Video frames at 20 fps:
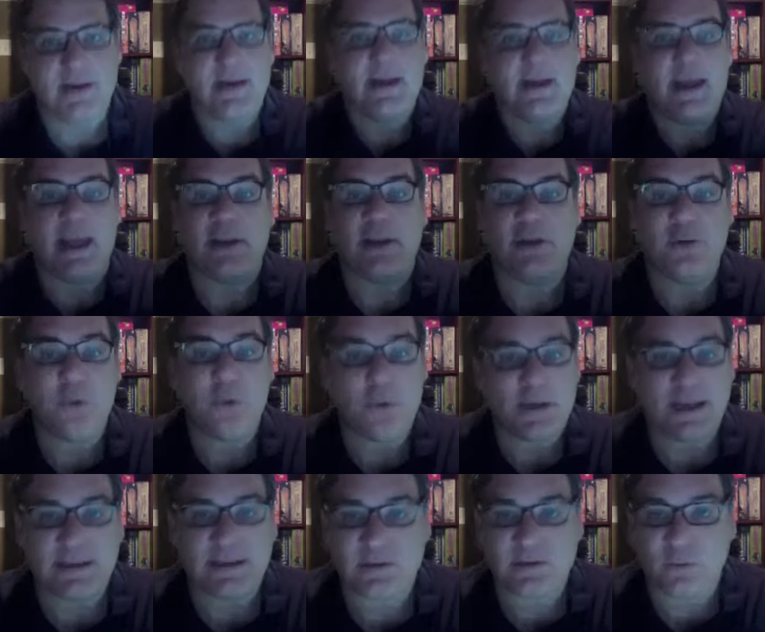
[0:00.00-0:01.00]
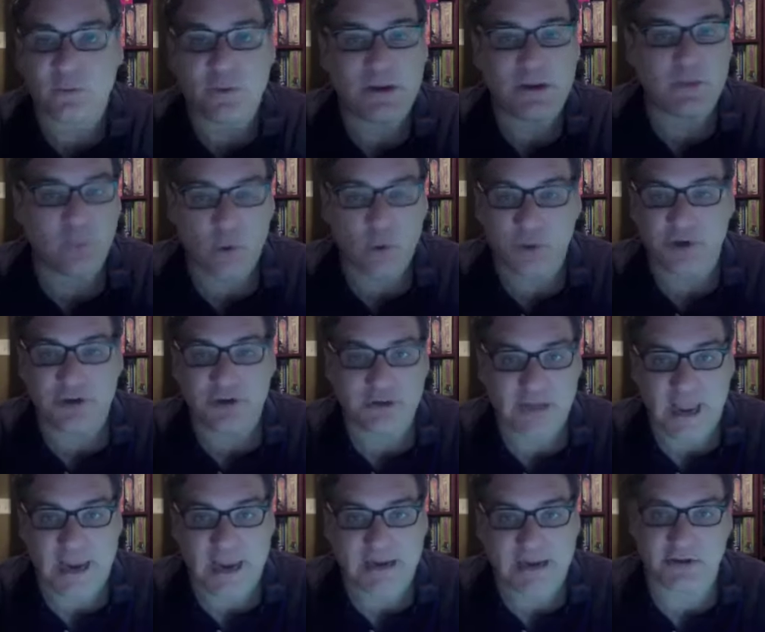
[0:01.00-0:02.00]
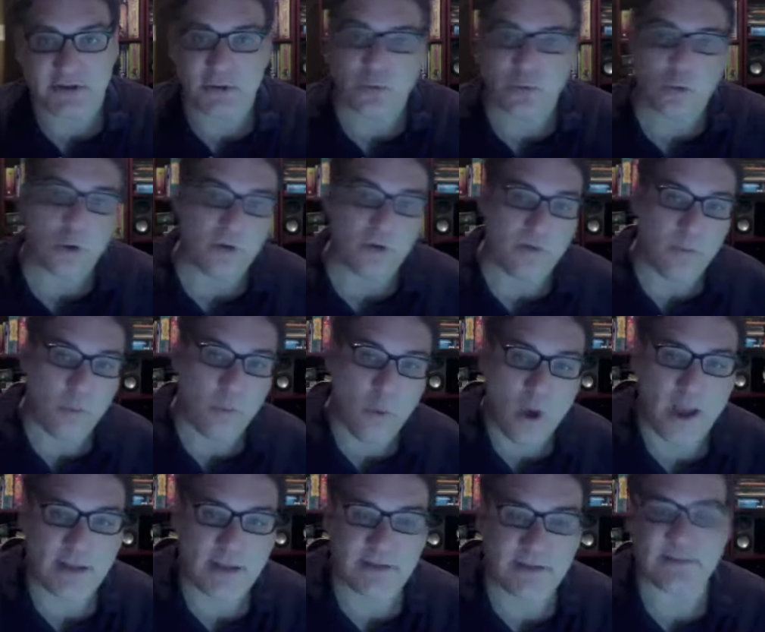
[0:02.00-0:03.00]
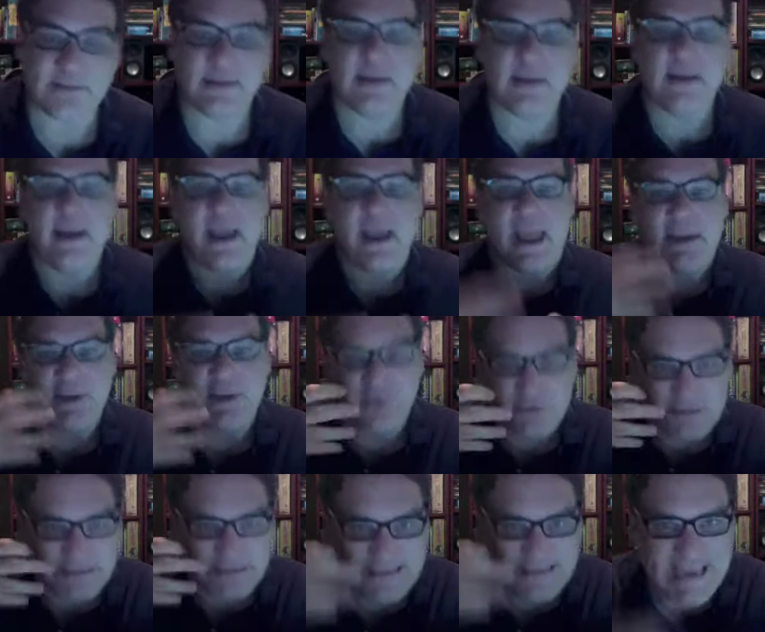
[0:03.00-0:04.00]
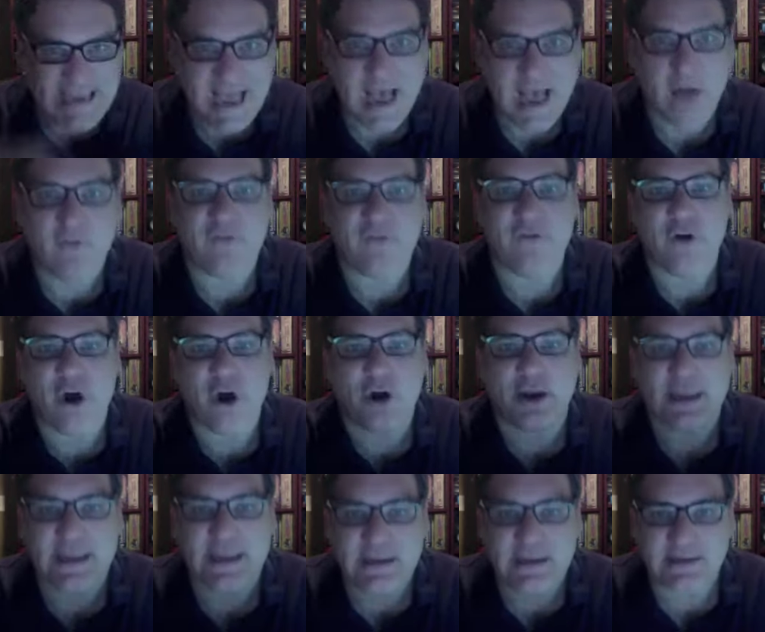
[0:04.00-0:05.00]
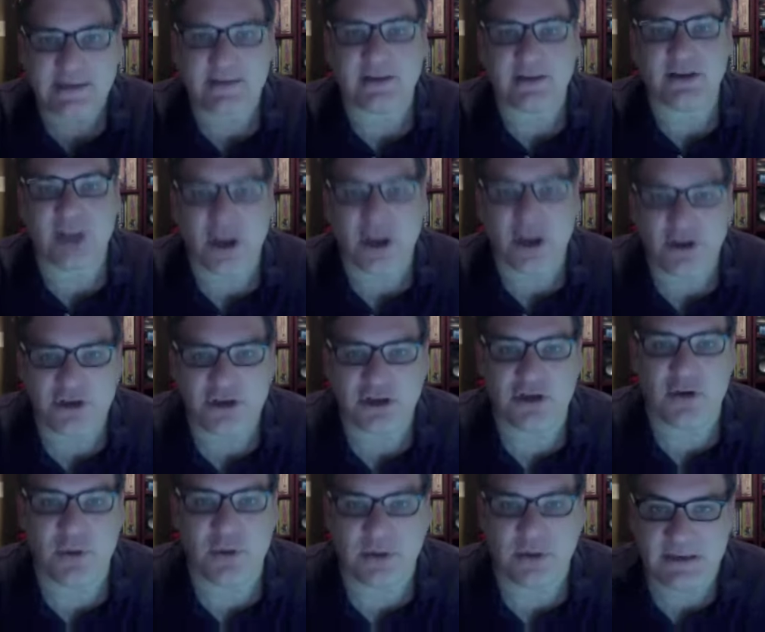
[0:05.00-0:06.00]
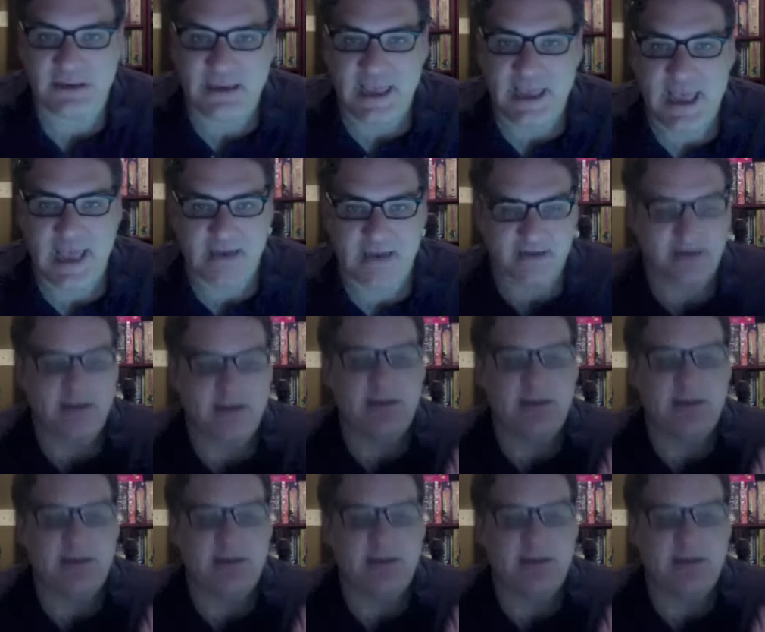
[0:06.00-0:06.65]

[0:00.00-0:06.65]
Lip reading: And you don't get to re-roll your dice. You roll them once, and you see how far into the dungeon you can get.